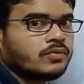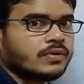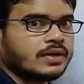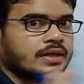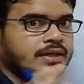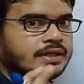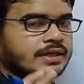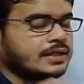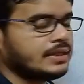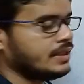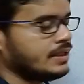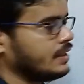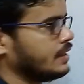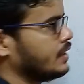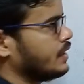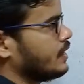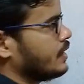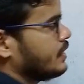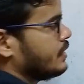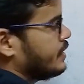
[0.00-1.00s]

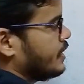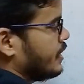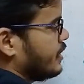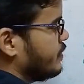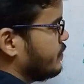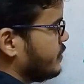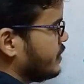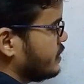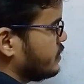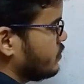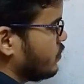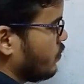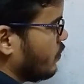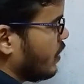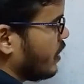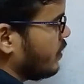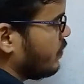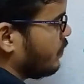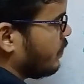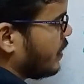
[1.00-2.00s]
quantity, that means
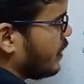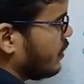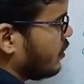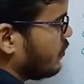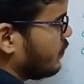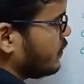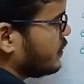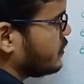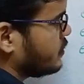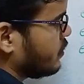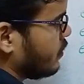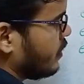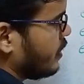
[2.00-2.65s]
one part of the